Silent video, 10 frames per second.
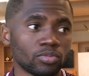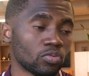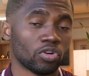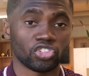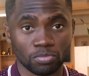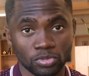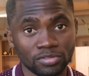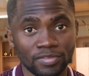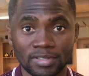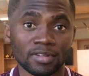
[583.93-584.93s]
to watch
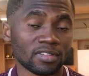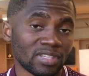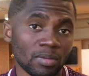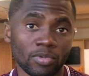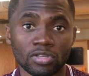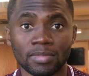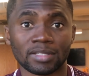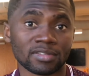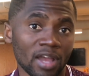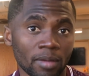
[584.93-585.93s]
movies, in the same way you make
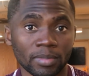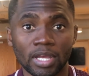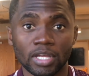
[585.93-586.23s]
time